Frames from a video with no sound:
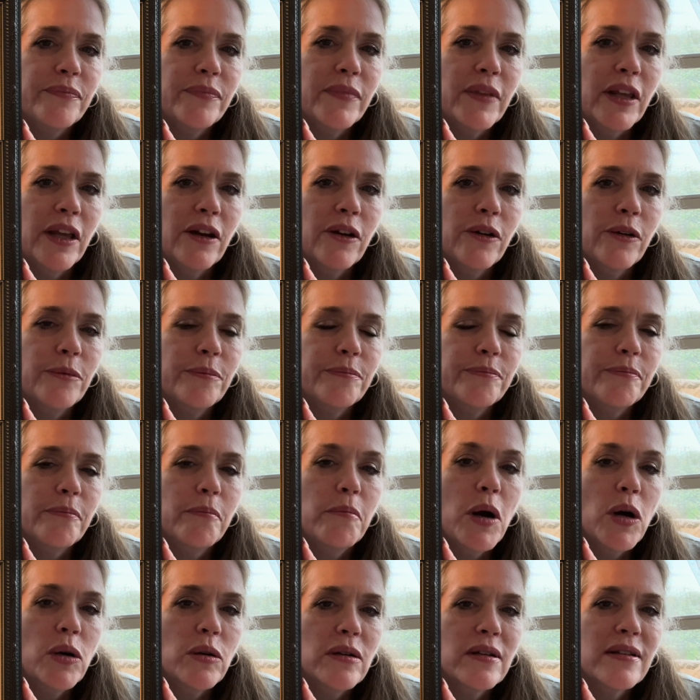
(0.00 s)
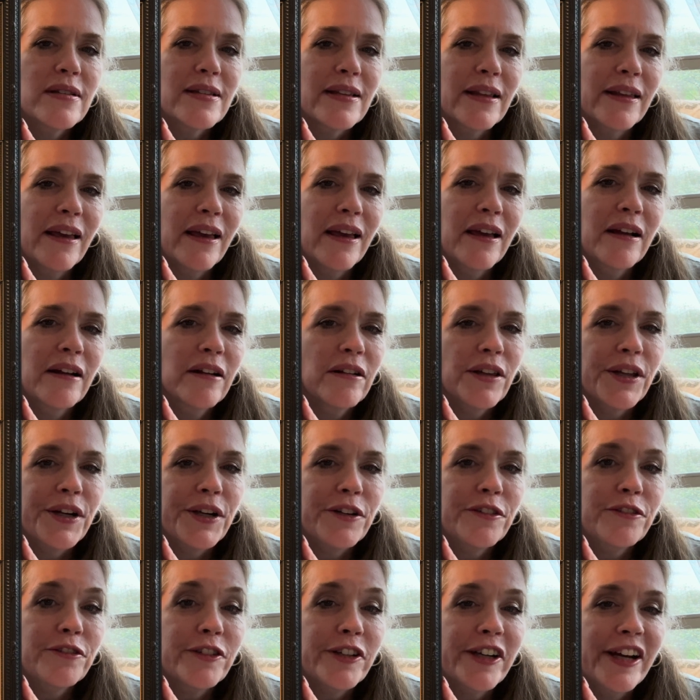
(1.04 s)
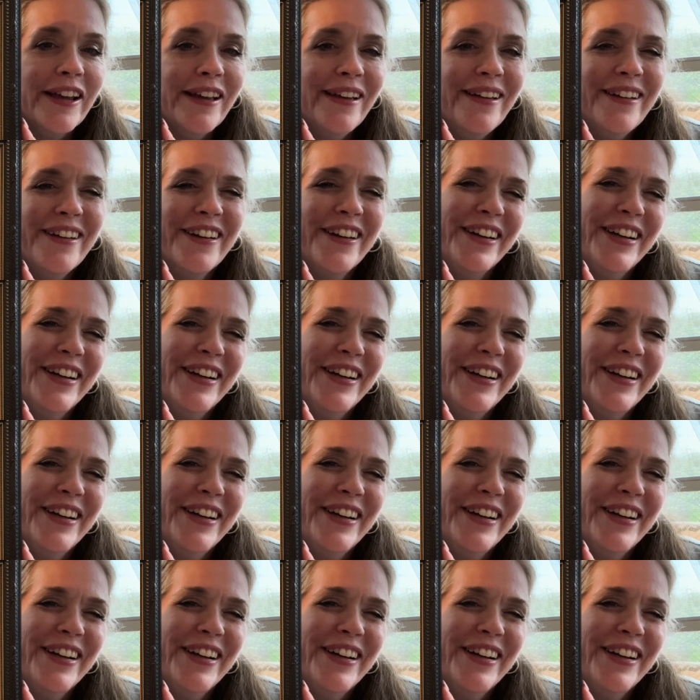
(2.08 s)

you know, mostly glare-free.